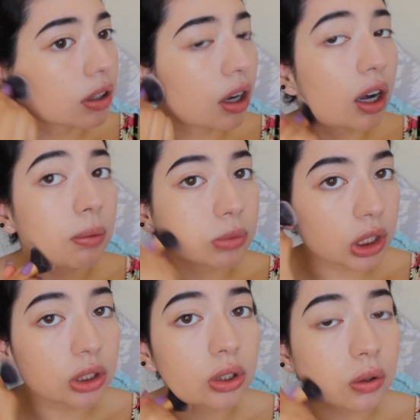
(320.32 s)
Um,
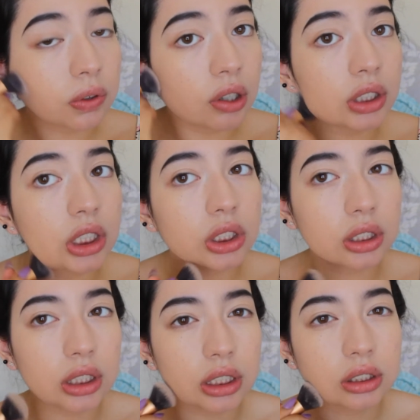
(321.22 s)
drugstore foundation.
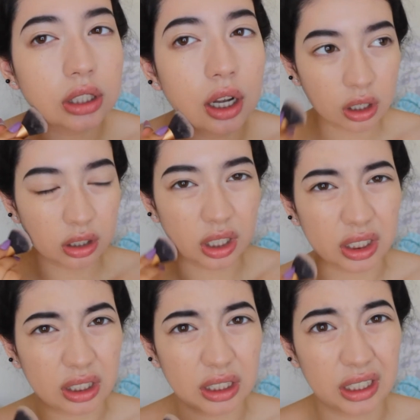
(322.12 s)
It's um, I
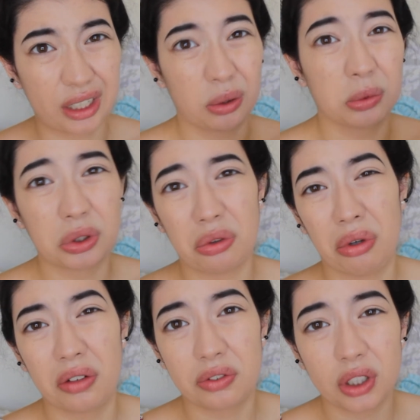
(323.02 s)
think like almost
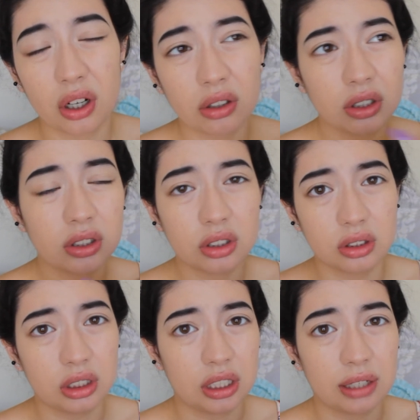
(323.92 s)
twelve dollars,
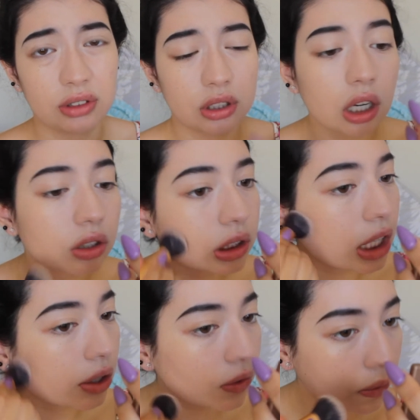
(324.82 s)
eleven dollars,
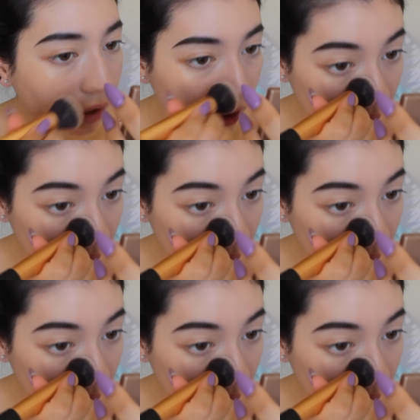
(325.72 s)
I don't know, but I